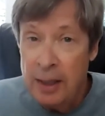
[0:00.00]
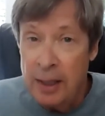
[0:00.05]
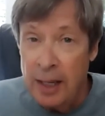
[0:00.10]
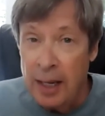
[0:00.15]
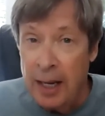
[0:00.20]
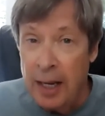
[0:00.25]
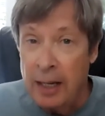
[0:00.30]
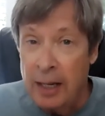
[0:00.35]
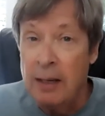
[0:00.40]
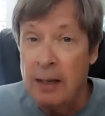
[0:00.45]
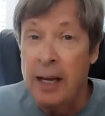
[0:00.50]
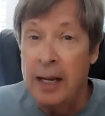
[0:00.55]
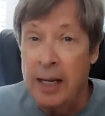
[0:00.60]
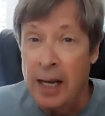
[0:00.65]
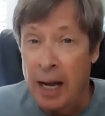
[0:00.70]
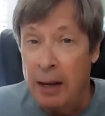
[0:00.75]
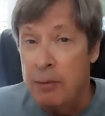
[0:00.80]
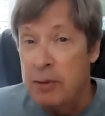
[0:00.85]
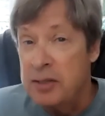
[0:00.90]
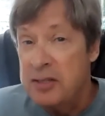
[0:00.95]
And like I
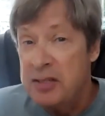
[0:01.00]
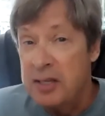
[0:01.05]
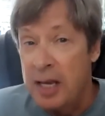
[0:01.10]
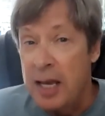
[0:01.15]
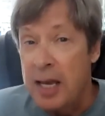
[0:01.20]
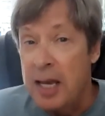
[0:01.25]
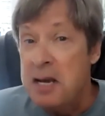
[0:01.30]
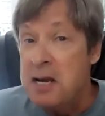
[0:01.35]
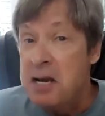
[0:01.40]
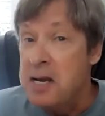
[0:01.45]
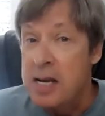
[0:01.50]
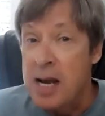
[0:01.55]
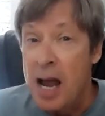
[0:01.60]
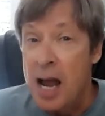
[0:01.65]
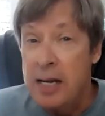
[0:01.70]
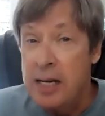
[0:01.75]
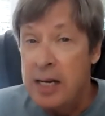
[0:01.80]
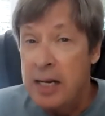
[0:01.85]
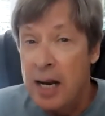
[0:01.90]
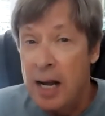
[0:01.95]
would say
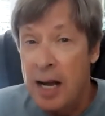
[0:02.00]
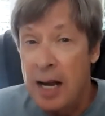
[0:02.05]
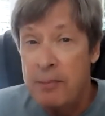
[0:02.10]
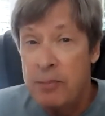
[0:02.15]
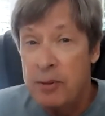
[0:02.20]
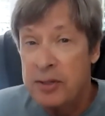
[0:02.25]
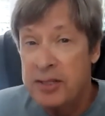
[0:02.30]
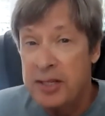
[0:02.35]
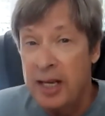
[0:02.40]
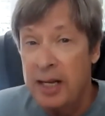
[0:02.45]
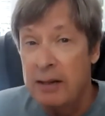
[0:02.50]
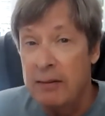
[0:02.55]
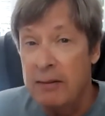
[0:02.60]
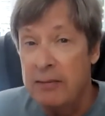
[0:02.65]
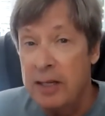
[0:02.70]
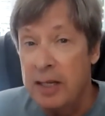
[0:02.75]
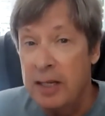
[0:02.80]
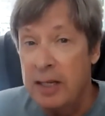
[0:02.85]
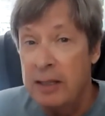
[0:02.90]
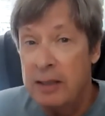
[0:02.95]
99% of
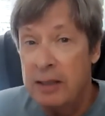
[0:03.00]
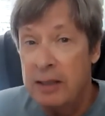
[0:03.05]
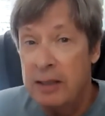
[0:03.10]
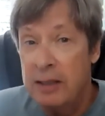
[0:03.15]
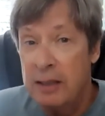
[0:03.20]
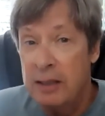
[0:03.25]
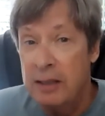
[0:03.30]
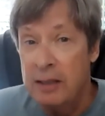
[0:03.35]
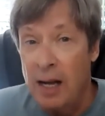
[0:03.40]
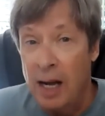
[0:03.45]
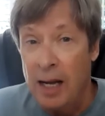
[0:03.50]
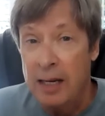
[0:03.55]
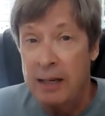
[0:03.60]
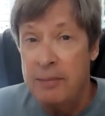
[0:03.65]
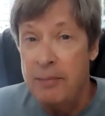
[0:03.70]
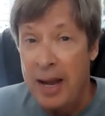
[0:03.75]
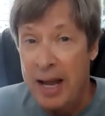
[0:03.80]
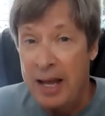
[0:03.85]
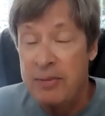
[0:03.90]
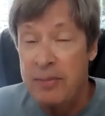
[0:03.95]
the
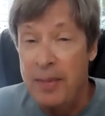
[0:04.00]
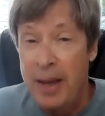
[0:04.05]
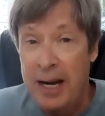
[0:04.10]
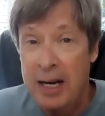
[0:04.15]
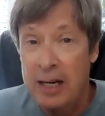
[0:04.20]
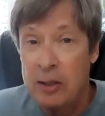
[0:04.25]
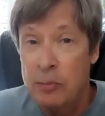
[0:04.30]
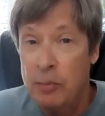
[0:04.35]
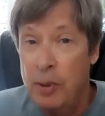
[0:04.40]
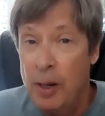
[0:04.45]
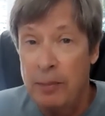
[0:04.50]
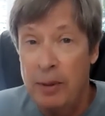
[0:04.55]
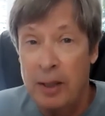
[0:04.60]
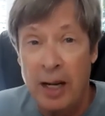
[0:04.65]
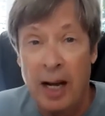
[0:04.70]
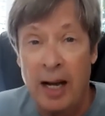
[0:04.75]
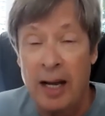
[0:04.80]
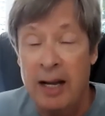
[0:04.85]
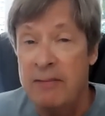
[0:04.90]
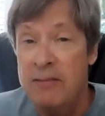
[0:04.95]
non-mathematical public, I
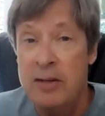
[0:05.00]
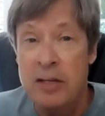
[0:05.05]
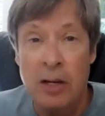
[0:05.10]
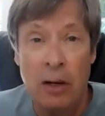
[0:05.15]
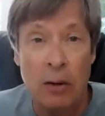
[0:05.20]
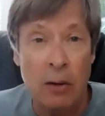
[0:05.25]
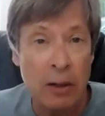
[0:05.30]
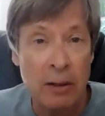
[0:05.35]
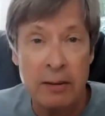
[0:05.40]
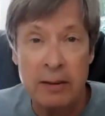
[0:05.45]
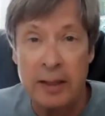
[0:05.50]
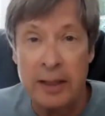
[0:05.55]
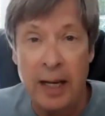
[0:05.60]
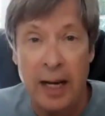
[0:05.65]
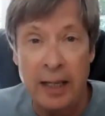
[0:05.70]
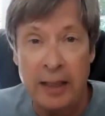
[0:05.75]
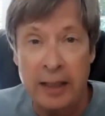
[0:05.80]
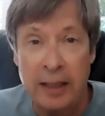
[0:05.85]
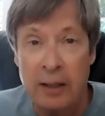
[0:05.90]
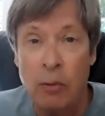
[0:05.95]
have no earthly
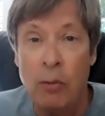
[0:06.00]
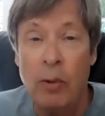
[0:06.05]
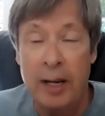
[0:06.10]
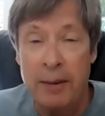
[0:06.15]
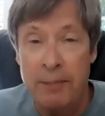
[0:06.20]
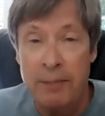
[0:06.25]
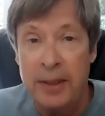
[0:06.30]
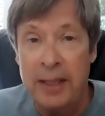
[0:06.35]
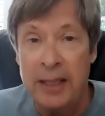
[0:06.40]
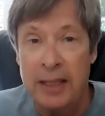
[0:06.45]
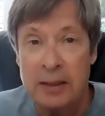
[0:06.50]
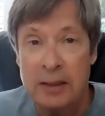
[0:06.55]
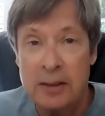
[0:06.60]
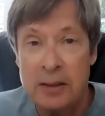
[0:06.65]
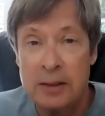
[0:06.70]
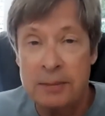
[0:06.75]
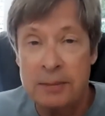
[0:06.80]
idea what it means.